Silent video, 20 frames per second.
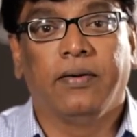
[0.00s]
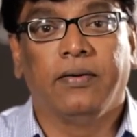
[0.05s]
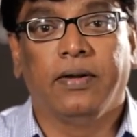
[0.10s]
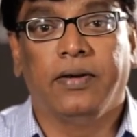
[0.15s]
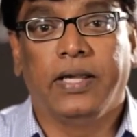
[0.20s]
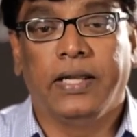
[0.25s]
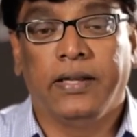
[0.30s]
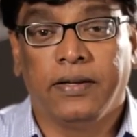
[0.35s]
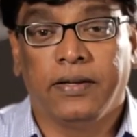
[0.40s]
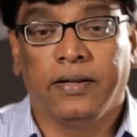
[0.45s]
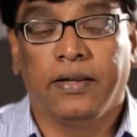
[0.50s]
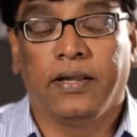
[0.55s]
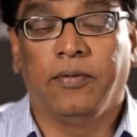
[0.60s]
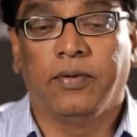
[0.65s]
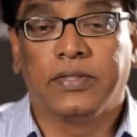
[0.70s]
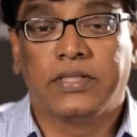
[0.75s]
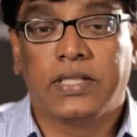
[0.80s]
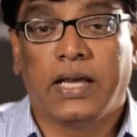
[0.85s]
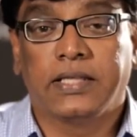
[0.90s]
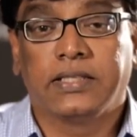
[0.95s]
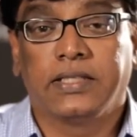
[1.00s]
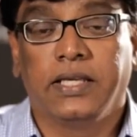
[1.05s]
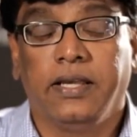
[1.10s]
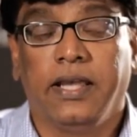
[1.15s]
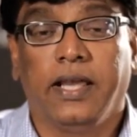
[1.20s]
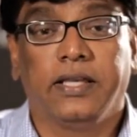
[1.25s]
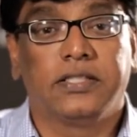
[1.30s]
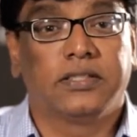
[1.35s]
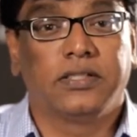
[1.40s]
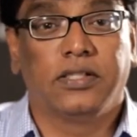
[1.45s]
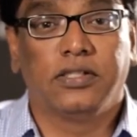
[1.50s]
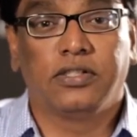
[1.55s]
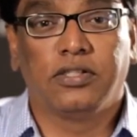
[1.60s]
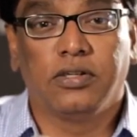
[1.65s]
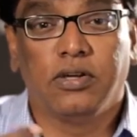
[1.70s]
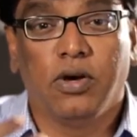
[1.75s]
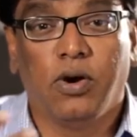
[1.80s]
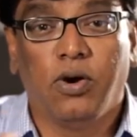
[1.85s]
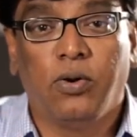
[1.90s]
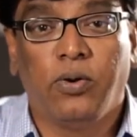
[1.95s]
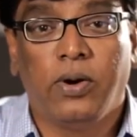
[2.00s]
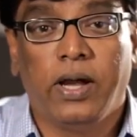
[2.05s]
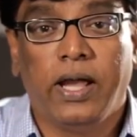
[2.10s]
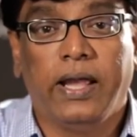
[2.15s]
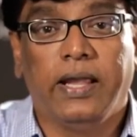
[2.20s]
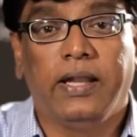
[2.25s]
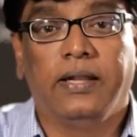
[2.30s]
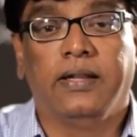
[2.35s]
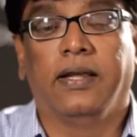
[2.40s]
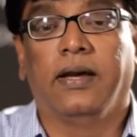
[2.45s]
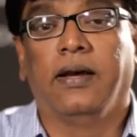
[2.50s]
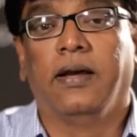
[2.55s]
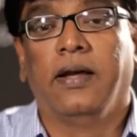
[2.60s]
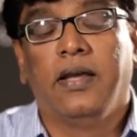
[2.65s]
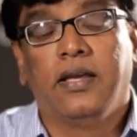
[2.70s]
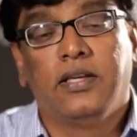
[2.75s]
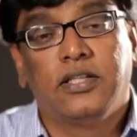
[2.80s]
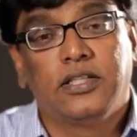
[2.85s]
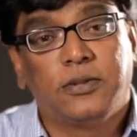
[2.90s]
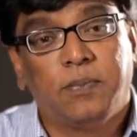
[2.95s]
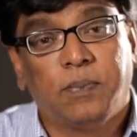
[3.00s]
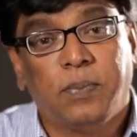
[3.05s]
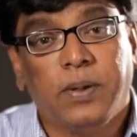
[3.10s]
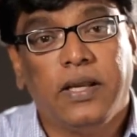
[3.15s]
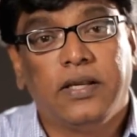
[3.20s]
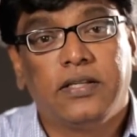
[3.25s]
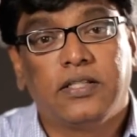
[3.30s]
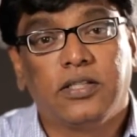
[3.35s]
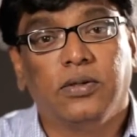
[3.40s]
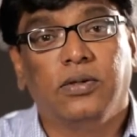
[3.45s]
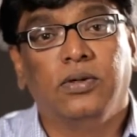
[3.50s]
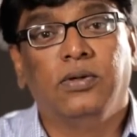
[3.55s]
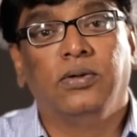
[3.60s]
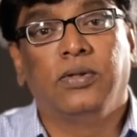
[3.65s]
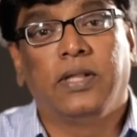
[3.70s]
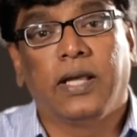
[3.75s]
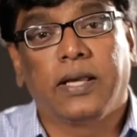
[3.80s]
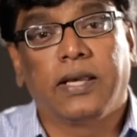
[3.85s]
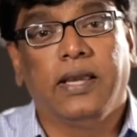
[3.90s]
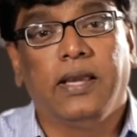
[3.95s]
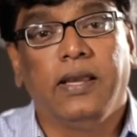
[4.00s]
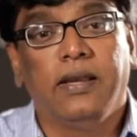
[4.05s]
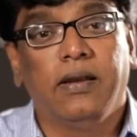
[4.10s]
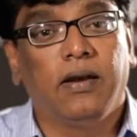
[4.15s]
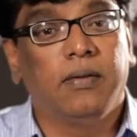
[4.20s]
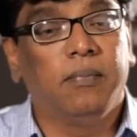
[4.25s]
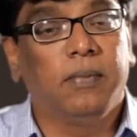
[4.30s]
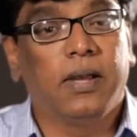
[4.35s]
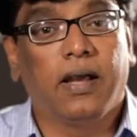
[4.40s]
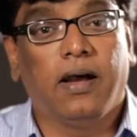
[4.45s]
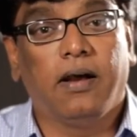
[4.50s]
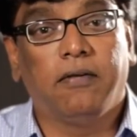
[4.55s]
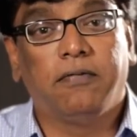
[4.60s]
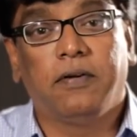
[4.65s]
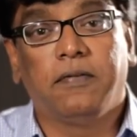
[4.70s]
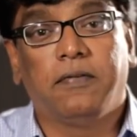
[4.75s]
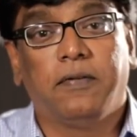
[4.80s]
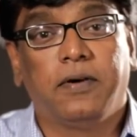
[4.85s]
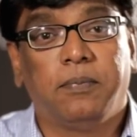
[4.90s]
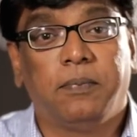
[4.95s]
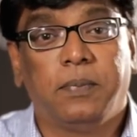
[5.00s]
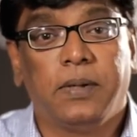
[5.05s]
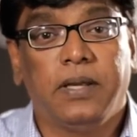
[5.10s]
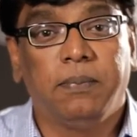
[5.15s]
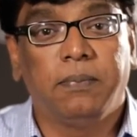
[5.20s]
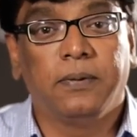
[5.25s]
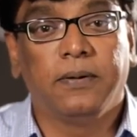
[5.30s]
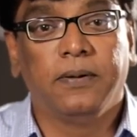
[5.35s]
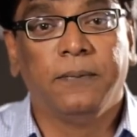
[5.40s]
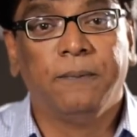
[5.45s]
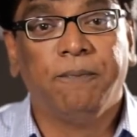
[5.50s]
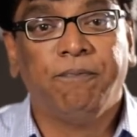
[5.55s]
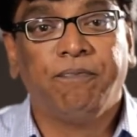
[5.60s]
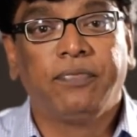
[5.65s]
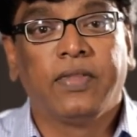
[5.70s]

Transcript: and he was asking Esther to go and speak to the king on behalf of her people.